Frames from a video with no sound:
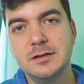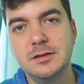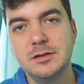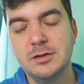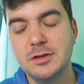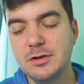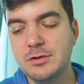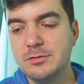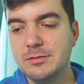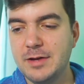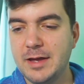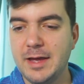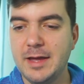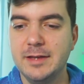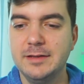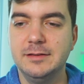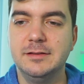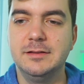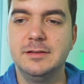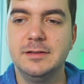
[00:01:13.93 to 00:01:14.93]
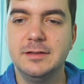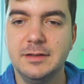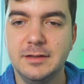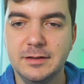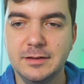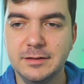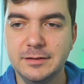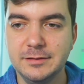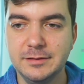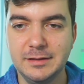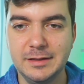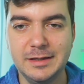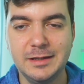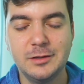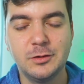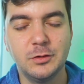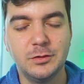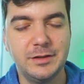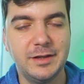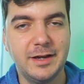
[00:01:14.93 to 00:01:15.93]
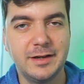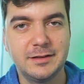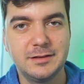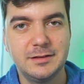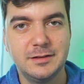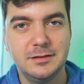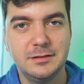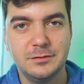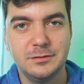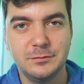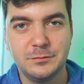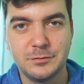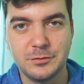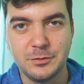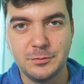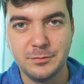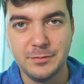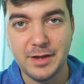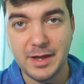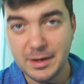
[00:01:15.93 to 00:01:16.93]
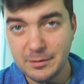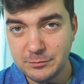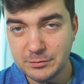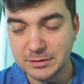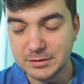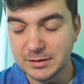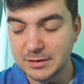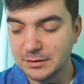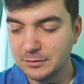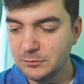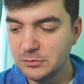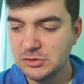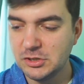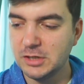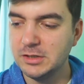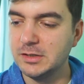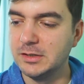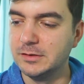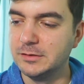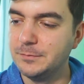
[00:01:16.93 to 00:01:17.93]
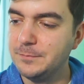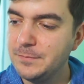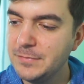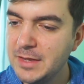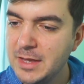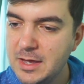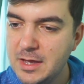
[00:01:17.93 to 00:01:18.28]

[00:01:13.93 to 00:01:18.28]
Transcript: you know, and disconnect from everything, which I did.